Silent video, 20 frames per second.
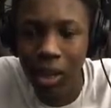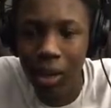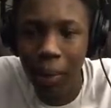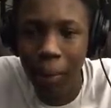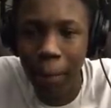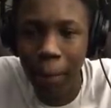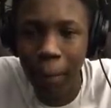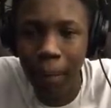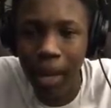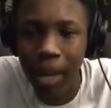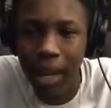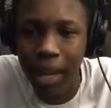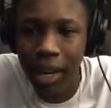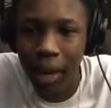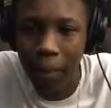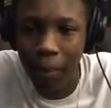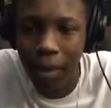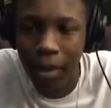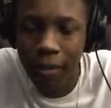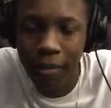Man,
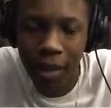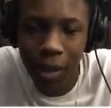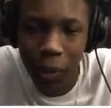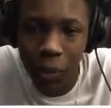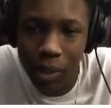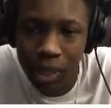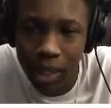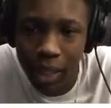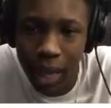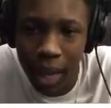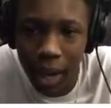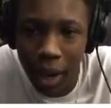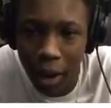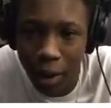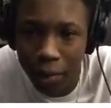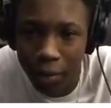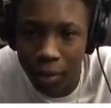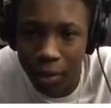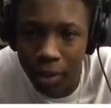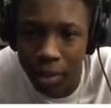that motherfucker was in the
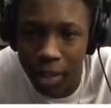air for